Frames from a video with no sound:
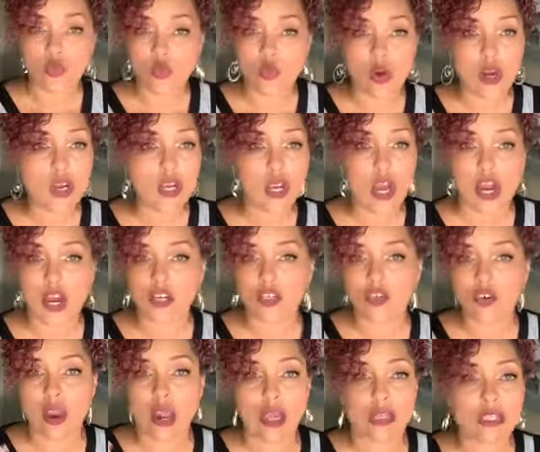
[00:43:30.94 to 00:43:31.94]
It's one
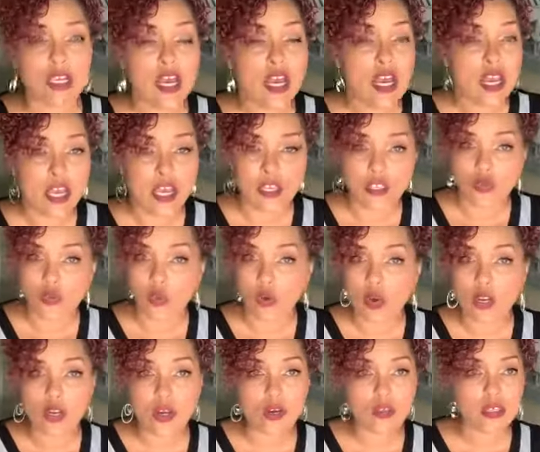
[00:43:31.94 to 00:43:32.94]
contract, it's
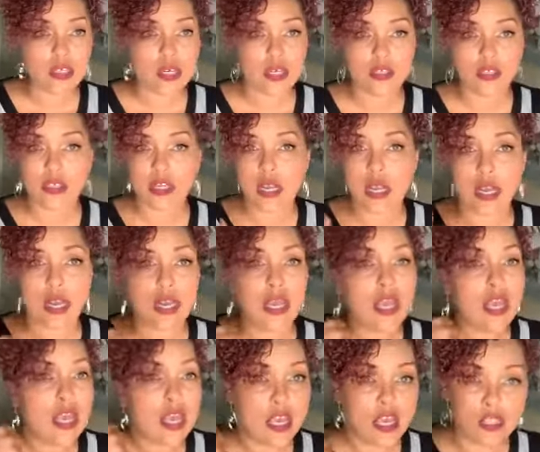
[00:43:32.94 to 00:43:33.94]
one hotel
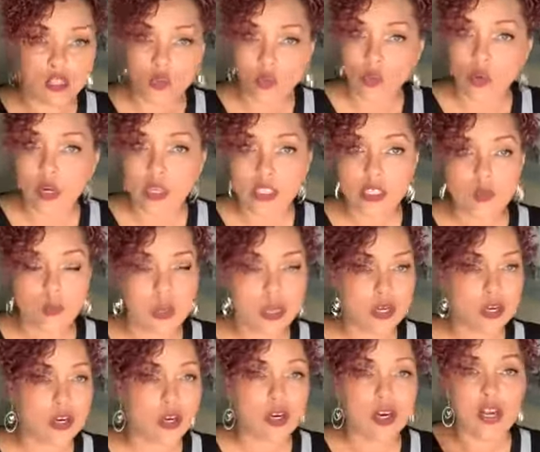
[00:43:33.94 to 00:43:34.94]
stay, it's one
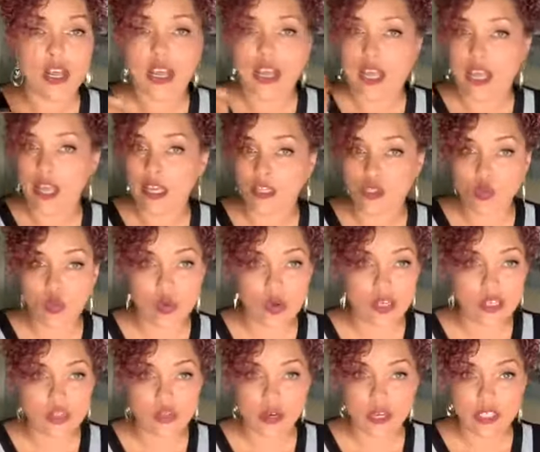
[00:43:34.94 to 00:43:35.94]
speaker, it's
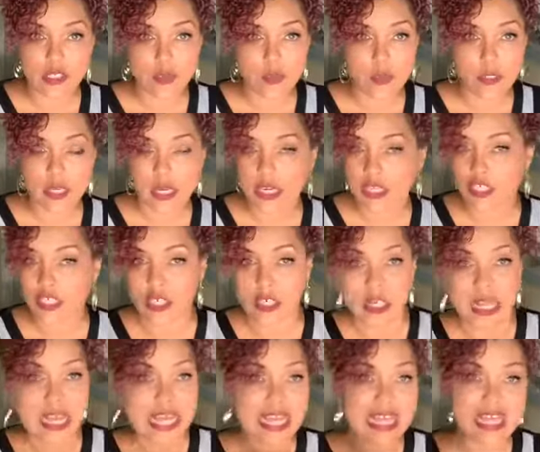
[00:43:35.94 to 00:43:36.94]
one
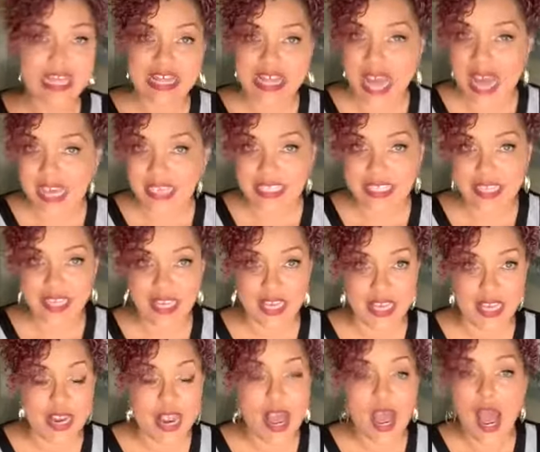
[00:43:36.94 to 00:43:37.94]
transportation. That's
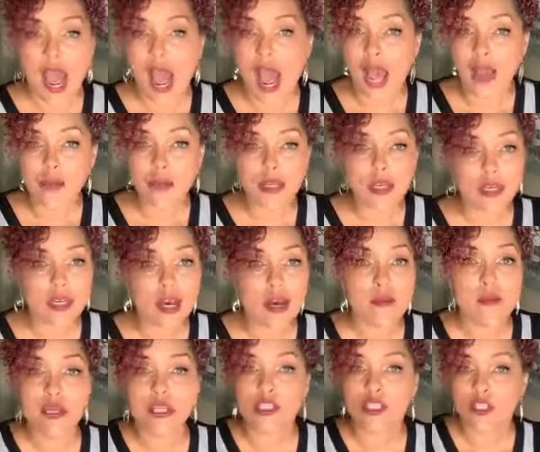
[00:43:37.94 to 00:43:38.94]
it. I'm going to
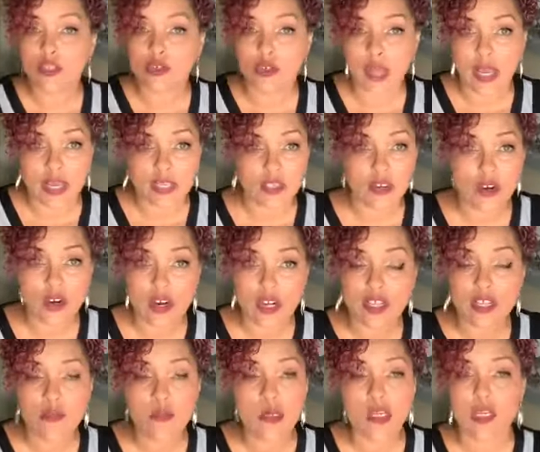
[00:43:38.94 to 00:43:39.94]
come in two days
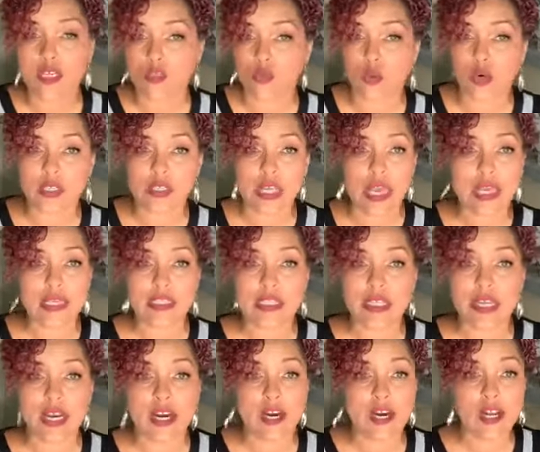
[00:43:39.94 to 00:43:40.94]
early because worst
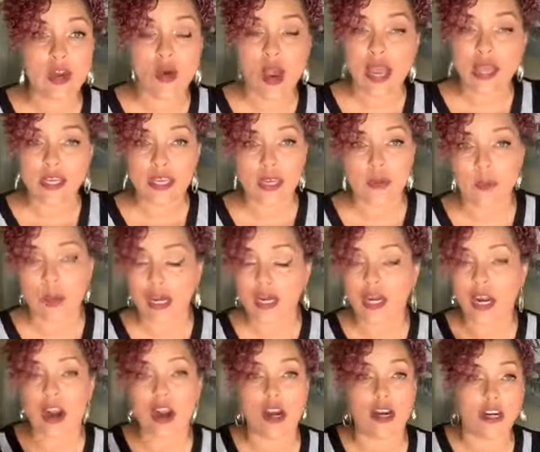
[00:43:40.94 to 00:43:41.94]
case scenario, I can get in
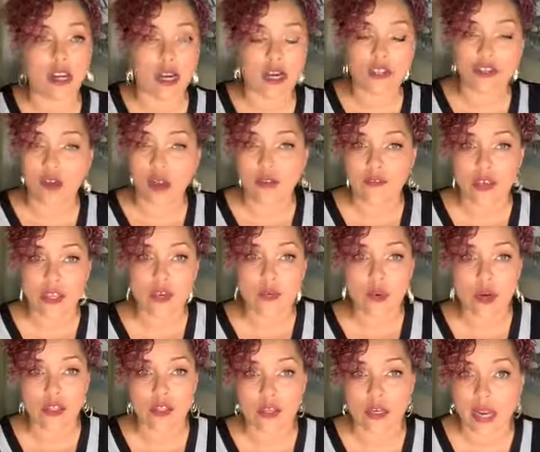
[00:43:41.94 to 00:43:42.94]
my car and I can drive
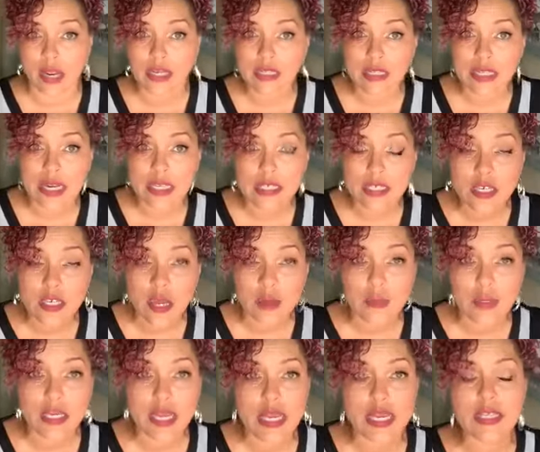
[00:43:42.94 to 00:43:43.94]
anywhere in the United States in a
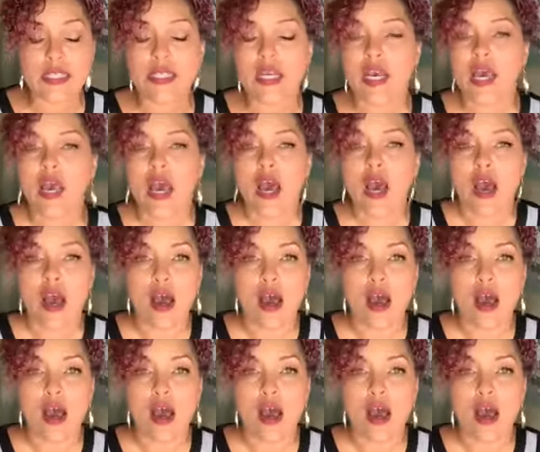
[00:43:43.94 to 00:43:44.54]
couple of days.